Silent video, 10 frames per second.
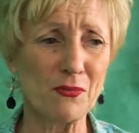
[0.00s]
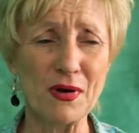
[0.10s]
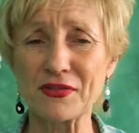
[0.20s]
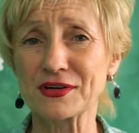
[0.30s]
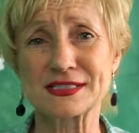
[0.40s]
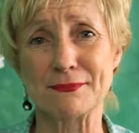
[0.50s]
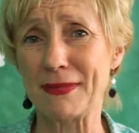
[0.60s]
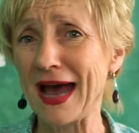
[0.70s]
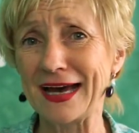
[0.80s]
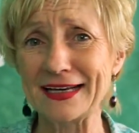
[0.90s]
Whether it's a
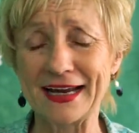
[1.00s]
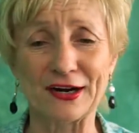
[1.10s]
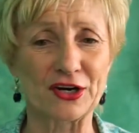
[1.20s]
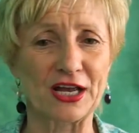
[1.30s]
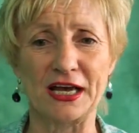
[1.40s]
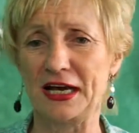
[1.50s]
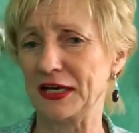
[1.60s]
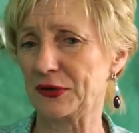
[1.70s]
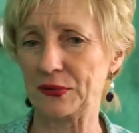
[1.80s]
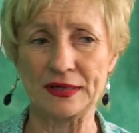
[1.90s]
bad
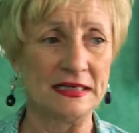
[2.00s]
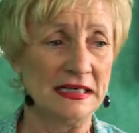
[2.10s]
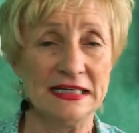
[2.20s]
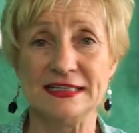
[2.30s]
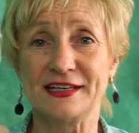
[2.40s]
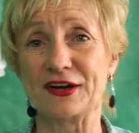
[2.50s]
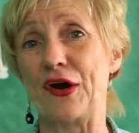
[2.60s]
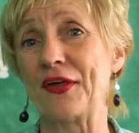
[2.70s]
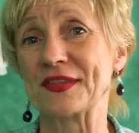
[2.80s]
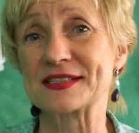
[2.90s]
haircut or you get
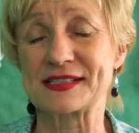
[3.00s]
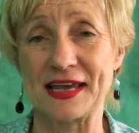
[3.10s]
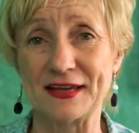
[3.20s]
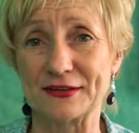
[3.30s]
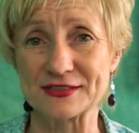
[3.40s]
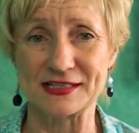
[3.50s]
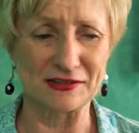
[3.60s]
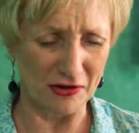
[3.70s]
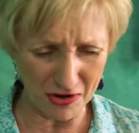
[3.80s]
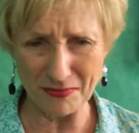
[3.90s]
on the scales and
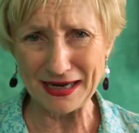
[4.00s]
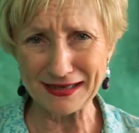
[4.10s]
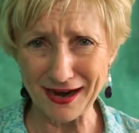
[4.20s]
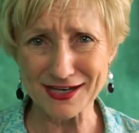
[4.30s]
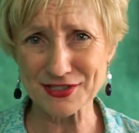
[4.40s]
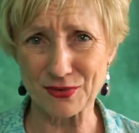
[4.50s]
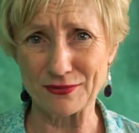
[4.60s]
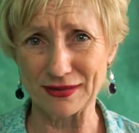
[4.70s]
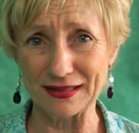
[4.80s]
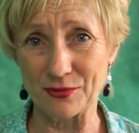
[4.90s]
you go, oh my gosh, do I
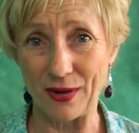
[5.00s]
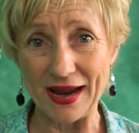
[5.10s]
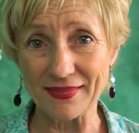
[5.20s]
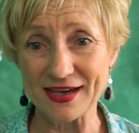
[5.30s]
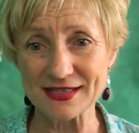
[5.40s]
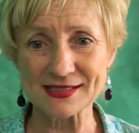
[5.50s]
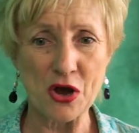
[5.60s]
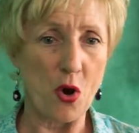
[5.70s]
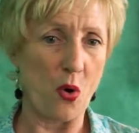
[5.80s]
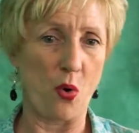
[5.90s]
really weigh this?
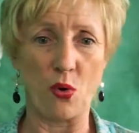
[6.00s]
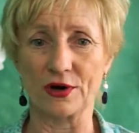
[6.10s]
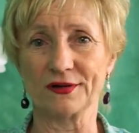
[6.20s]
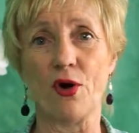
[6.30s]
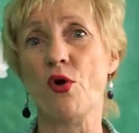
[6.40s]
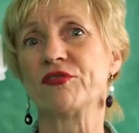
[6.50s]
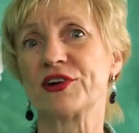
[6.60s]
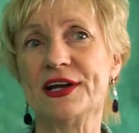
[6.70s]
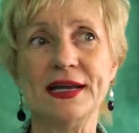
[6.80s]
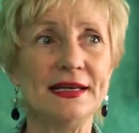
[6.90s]
Or
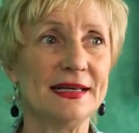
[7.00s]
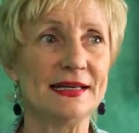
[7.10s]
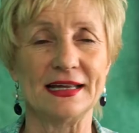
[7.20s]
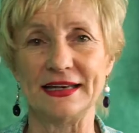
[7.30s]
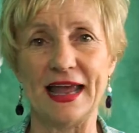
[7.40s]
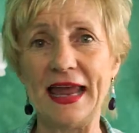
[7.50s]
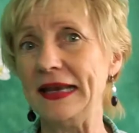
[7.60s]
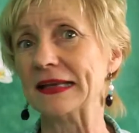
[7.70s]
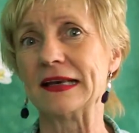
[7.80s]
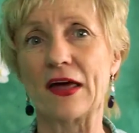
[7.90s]
overeating and you
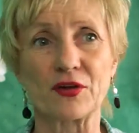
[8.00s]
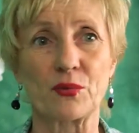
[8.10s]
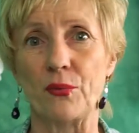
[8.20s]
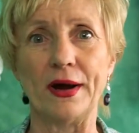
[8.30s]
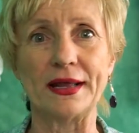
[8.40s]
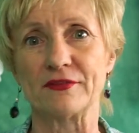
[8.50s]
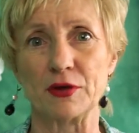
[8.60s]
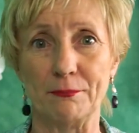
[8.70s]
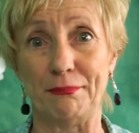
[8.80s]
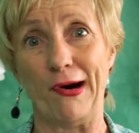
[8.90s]
ate another whatever
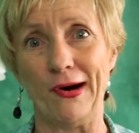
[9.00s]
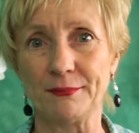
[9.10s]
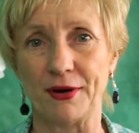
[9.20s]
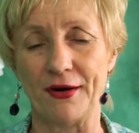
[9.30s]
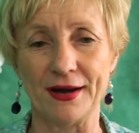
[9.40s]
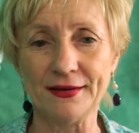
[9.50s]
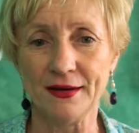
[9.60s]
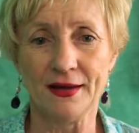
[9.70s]
bonbon.